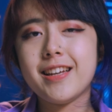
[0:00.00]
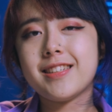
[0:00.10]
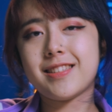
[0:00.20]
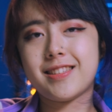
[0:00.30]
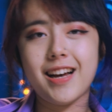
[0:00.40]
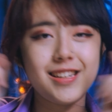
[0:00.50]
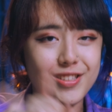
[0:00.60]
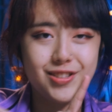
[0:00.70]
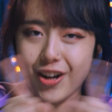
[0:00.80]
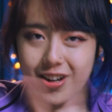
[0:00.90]
It
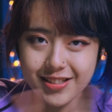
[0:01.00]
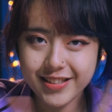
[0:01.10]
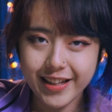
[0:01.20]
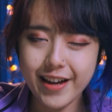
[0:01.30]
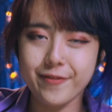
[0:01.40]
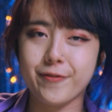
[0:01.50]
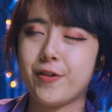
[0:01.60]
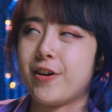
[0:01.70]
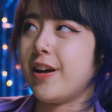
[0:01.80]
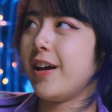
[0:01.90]
does not stand
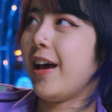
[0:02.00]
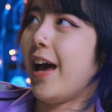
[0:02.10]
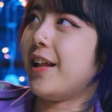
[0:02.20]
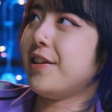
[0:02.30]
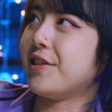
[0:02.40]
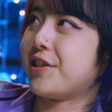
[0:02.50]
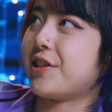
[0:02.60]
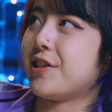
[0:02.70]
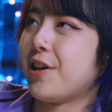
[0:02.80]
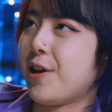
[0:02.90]
for
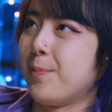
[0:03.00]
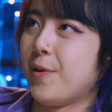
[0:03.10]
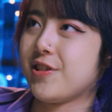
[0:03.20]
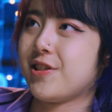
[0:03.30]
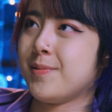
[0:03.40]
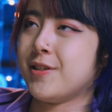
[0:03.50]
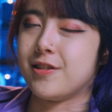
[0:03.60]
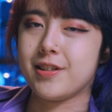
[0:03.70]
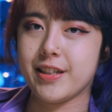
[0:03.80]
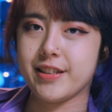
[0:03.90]
hellish,
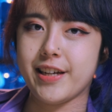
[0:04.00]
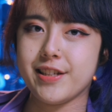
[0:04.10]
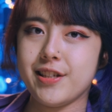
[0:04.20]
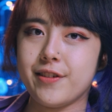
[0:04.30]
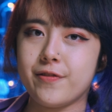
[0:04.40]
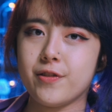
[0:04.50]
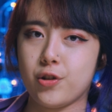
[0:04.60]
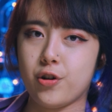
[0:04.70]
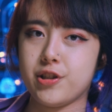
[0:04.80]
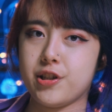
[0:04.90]
impossible, intensive,
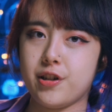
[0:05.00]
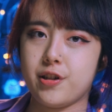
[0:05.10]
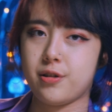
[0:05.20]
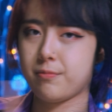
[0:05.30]
torture.